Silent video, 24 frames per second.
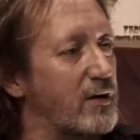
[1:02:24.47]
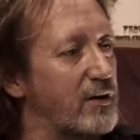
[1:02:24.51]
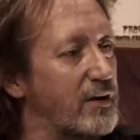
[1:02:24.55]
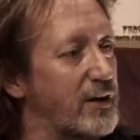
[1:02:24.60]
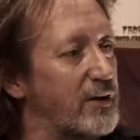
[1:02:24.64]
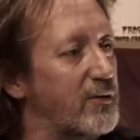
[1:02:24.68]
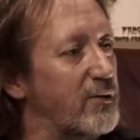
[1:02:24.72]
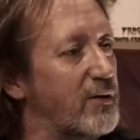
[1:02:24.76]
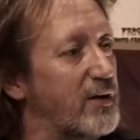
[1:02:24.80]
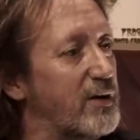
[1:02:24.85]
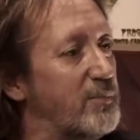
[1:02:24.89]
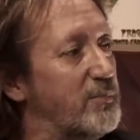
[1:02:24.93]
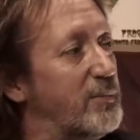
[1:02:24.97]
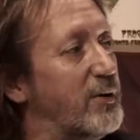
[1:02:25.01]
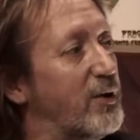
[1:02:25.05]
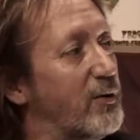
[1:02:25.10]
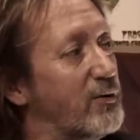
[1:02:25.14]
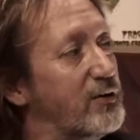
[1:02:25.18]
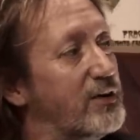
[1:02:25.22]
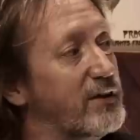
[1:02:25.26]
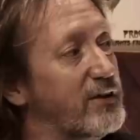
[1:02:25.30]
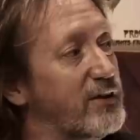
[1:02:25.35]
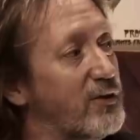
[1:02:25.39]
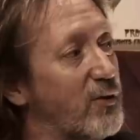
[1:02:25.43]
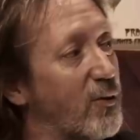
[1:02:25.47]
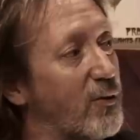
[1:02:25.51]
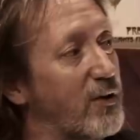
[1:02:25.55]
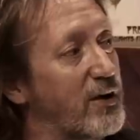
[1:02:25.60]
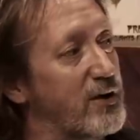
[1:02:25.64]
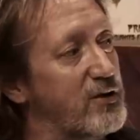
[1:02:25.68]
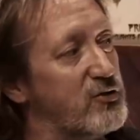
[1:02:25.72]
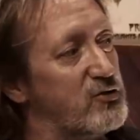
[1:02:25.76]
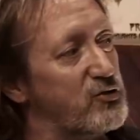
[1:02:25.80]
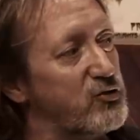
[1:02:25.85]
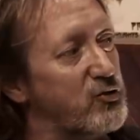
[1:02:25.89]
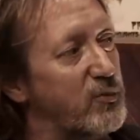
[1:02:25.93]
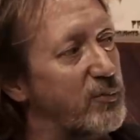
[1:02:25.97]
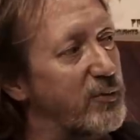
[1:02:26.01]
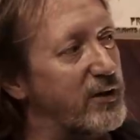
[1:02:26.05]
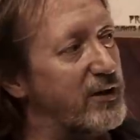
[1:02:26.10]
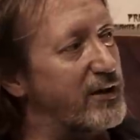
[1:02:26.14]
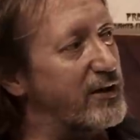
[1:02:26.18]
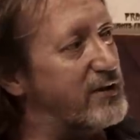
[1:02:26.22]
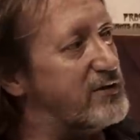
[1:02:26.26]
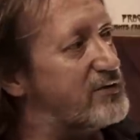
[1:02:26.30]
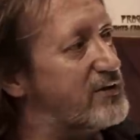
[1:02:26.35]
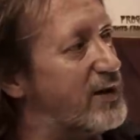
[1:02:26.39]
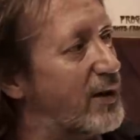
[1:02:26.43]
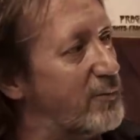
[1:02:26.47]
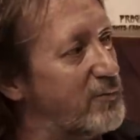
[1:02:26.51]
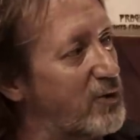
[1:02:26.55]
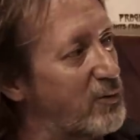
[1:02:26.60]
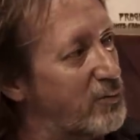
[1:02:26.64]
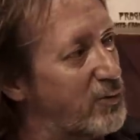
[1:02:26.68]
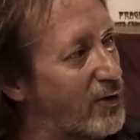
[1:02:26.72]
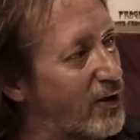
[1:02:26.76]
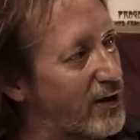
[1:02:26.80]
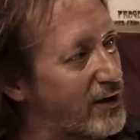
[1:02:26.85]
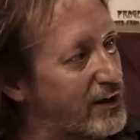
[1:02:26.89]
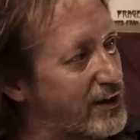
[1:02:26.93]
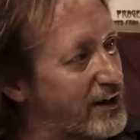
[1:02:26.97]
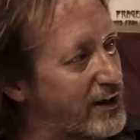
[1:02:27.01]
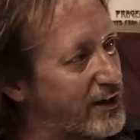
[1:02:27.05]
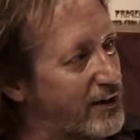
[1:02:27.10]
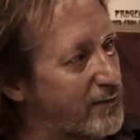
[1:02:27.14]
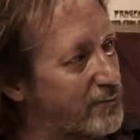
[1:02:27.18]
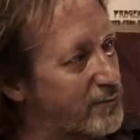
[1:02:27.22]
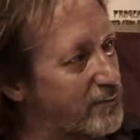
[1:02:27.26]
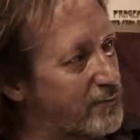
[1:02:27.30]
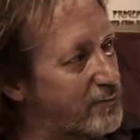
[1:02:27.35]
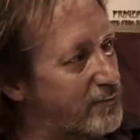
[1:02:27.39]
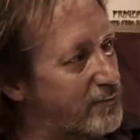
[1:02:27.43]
literally building your instrument each time you plug it in.